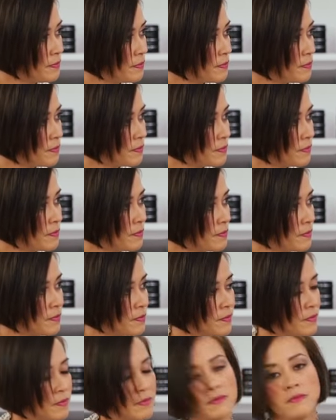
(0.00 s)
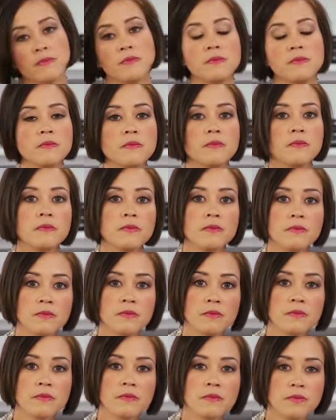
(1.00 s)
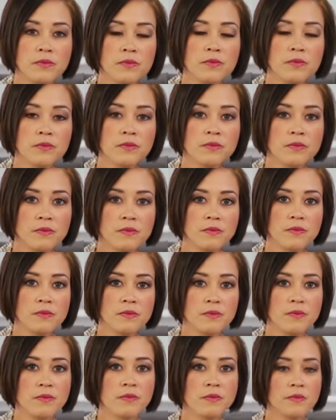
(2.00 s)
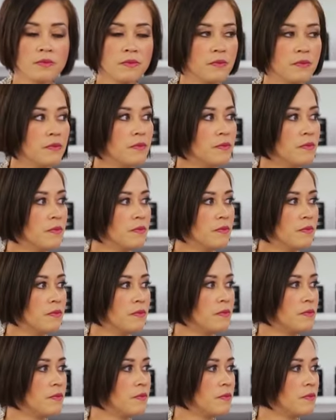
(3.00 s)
(not speaking)